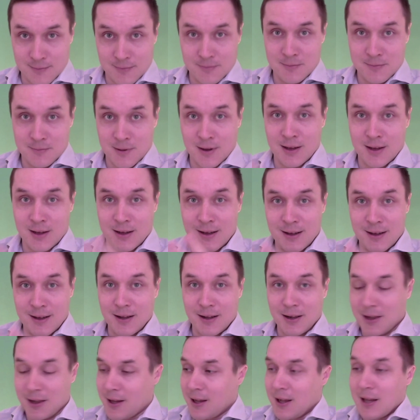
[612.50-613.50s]
uh,
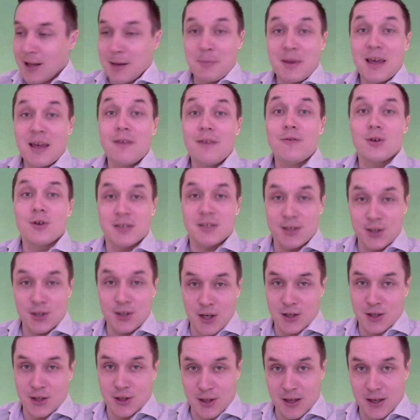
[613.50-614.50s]
uh, let me give you a
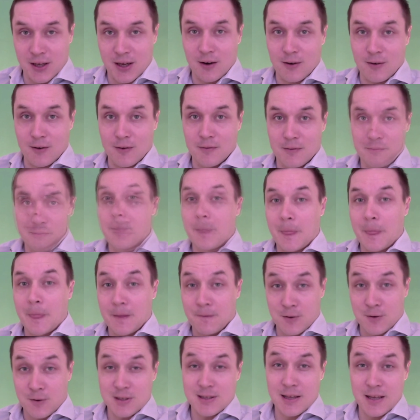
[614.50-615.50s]
suggestion here
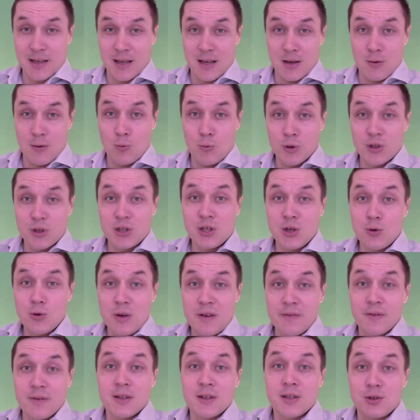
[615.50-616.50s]
firstly, would you
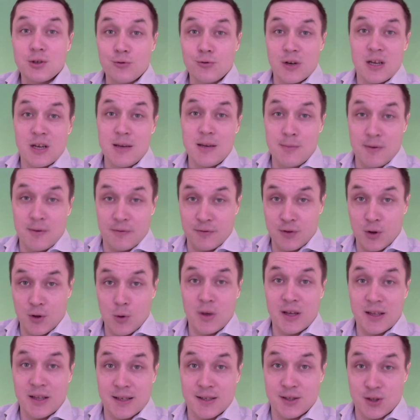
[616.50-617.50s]
even dream of
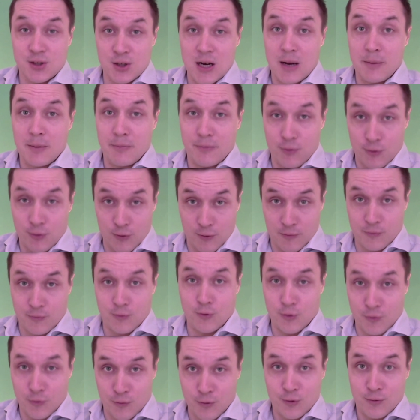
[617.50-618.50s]
doing this job for
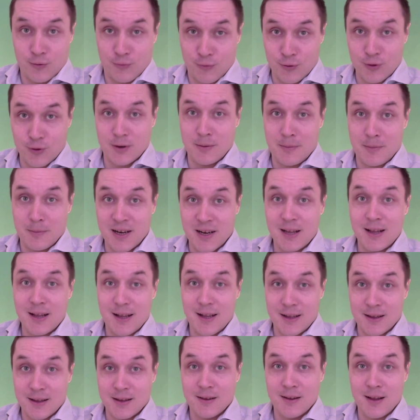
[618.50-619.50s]
for for, for the money
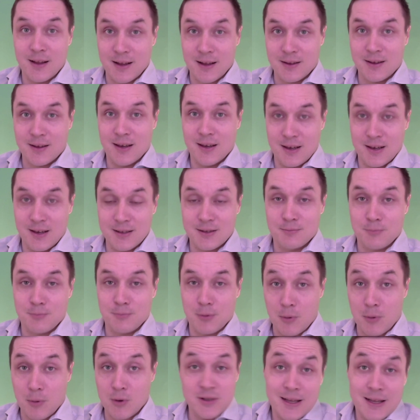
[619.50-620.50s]
that that he is
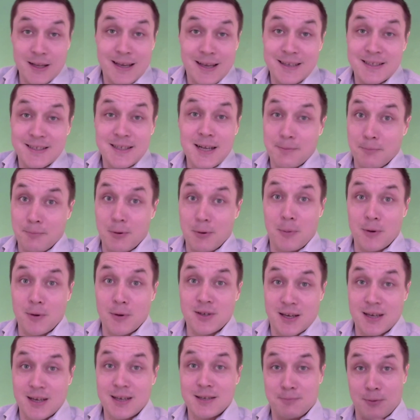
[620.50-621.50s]
proposing? He's not proposing.
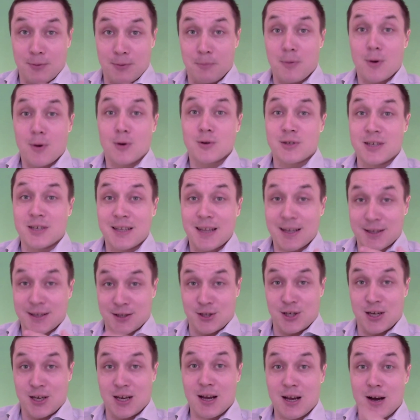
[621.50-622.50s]
He's proposing that
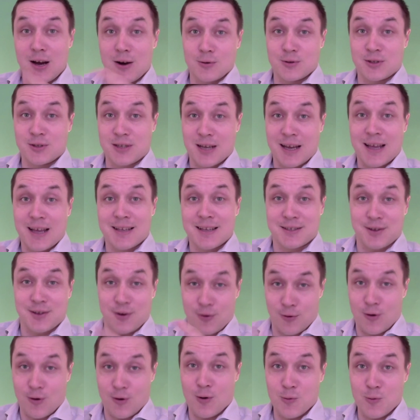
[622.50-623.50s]
she goes against
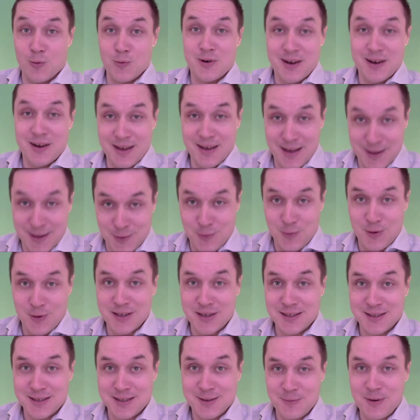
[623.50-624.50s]
her own
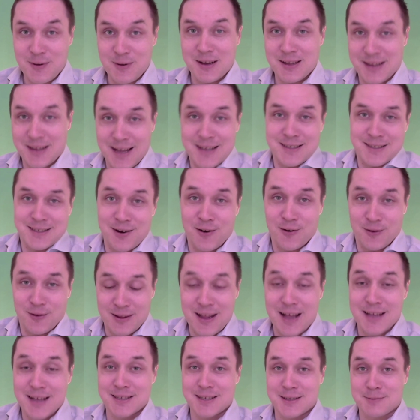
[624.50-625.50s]
interests, right? That's her. Right.
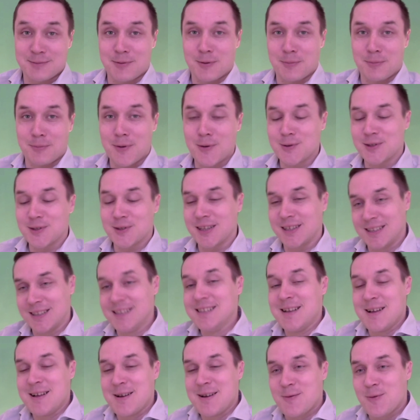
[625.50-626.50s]
That's his proposal,
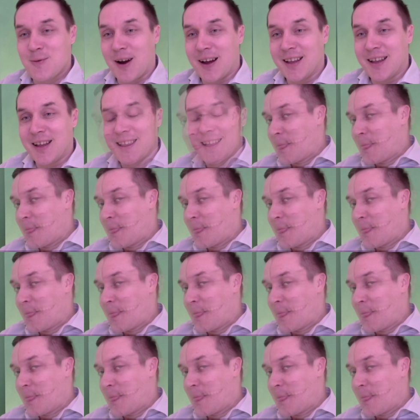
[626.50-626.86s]
right?